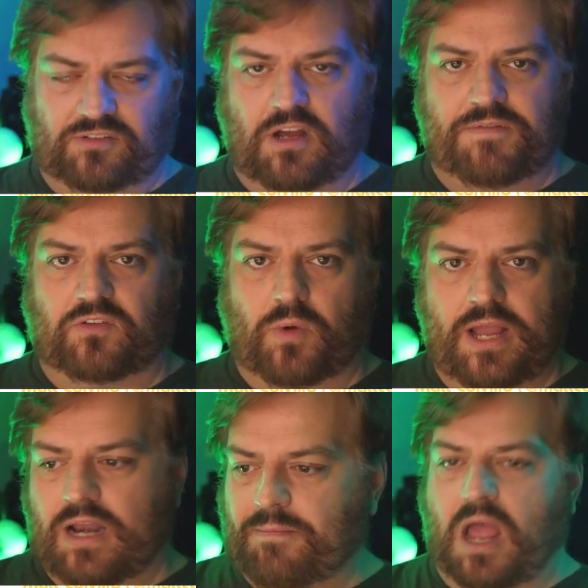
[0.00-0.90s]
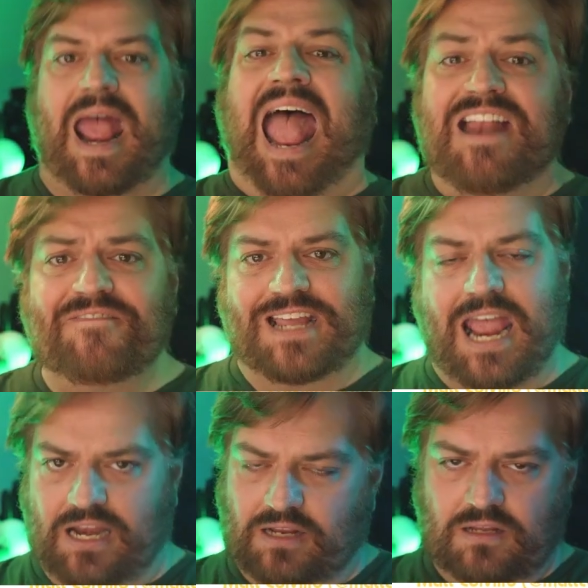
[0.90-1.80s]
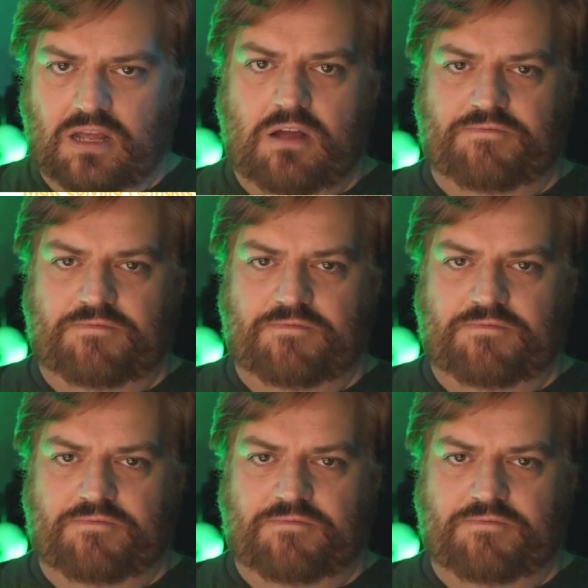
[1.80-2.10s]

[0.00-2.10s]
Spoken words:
stuff this way, and I'm not advocating